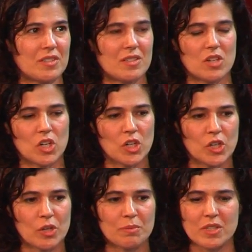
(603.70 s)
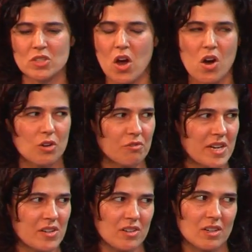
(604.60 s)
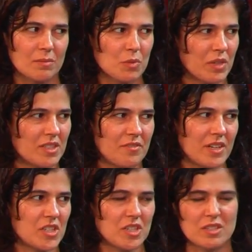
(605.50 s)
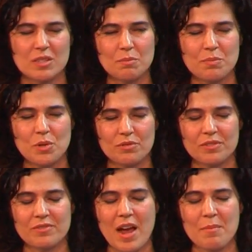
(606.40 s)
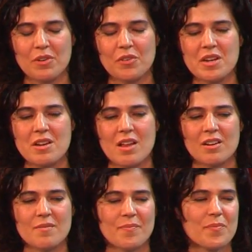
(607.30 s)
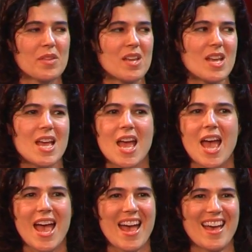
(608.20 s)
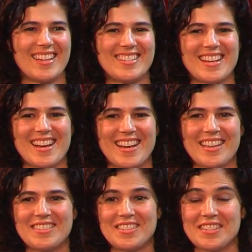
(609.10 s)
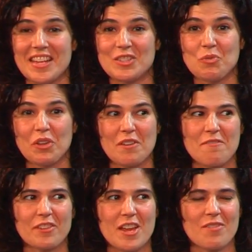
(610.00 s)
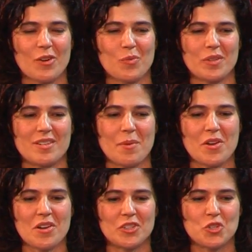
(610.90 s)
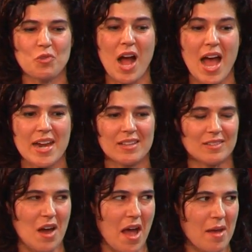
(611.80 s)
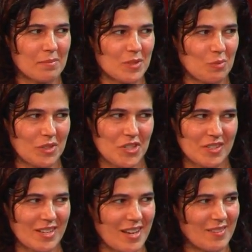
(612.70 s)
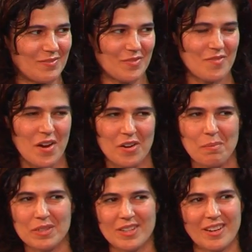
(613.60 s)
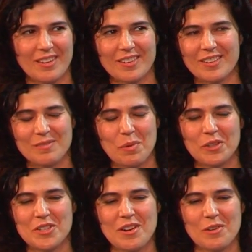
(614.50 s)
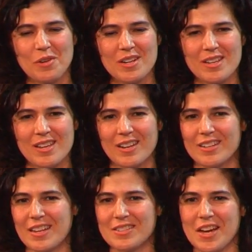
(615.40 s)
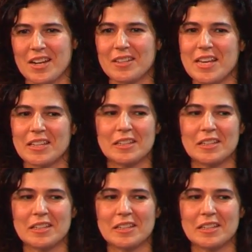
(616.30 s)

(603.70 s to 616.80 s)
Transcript: is herbs. It's all green herbs. When it's finished, it's this beautiful, vibrant That's green color. So nice and uh, it's it's really flavored with something called dried limes, which is a very particular Persian ingredient, and it's kind of like